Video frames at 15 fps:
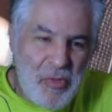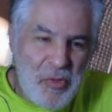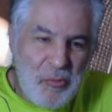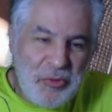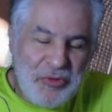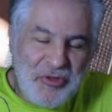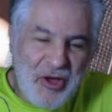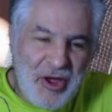
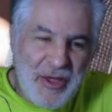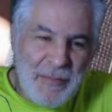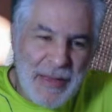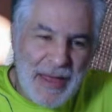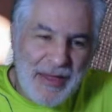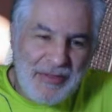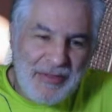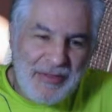we'll talk
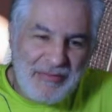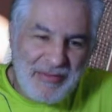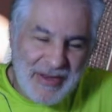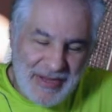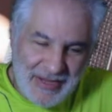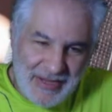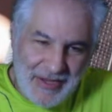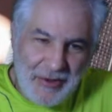about the
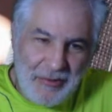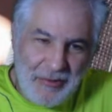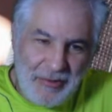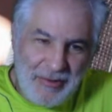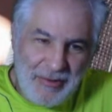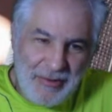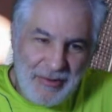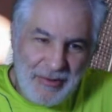video.
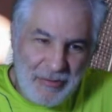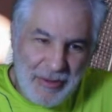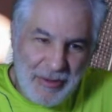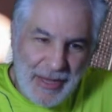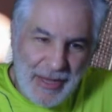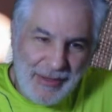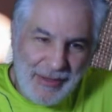Okay?